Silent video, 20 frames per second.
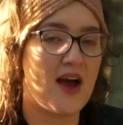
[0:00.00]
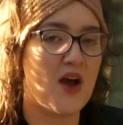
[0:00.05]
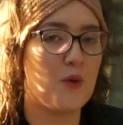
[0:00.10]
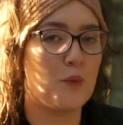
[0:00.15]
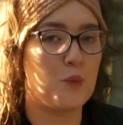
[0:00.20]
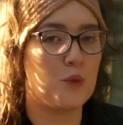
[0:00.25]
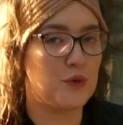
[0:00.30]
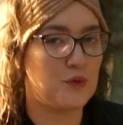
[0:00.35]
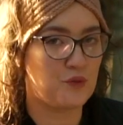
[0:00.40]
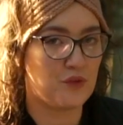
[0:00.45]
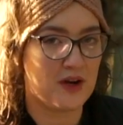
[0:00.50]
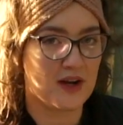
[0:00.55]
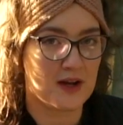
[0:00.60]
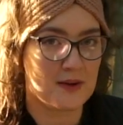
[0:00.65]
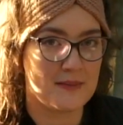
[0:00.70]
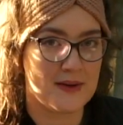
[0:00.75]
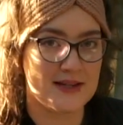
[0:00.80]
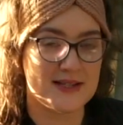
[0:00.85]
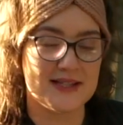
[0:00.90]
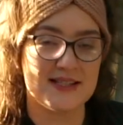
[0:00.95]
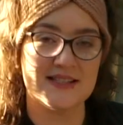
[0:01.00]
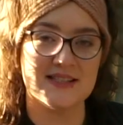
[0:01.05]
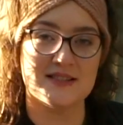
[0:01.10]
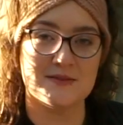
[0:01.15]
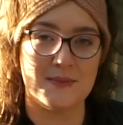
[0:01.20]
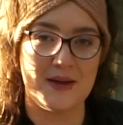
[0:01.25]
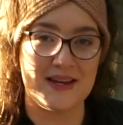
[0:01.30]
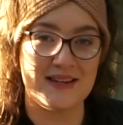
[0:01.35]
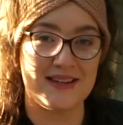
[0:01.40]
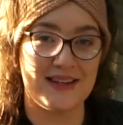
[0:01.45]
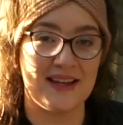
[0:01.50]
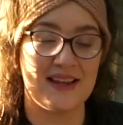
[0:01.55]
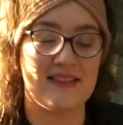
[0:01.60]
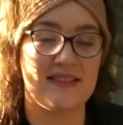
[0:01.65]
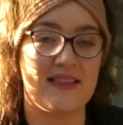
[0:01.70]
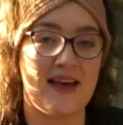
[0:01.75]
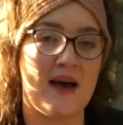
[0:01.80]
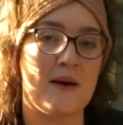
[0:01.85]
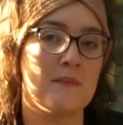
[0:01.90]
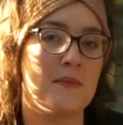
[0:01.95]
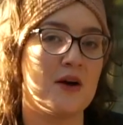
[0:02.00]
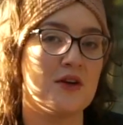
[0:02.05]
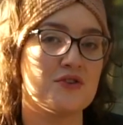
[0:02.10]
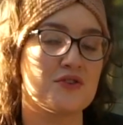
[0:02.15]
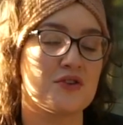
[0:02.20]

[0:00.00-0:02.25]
I wouldn't recommend spending that much